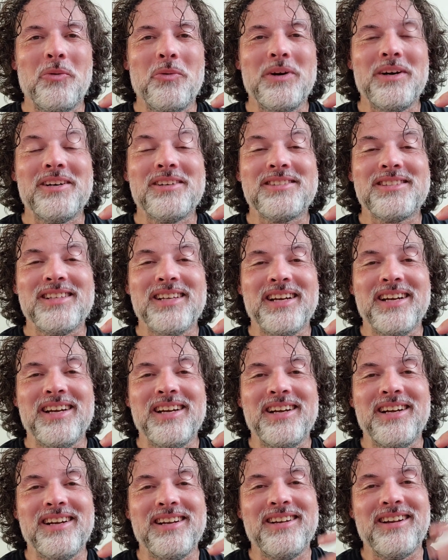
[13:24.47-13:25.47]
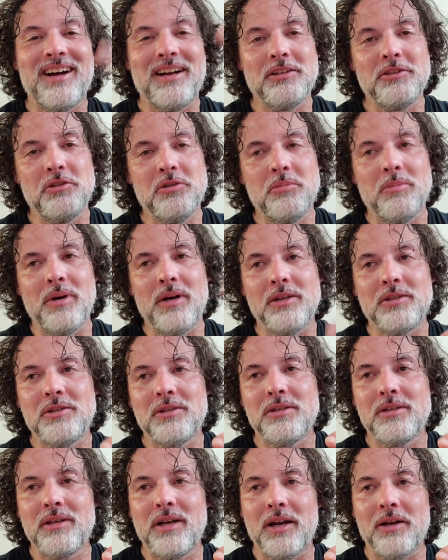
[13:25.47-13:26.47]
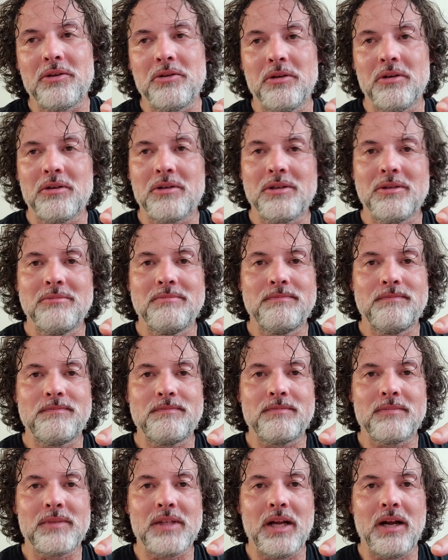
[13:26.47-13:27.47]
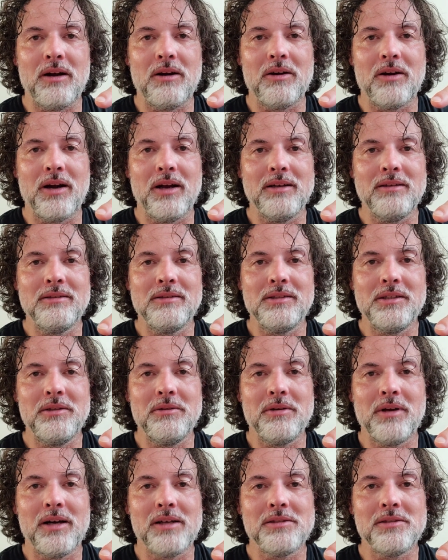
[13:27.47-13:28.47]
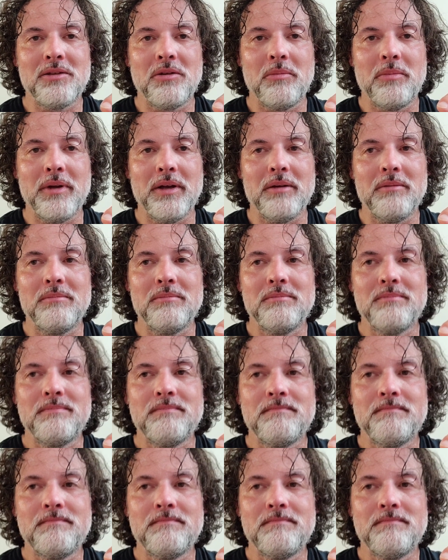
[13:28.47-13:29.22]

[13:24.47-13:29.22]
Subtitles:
We'll see. Not too much. Got to cook. All right. See you guys in a little bit.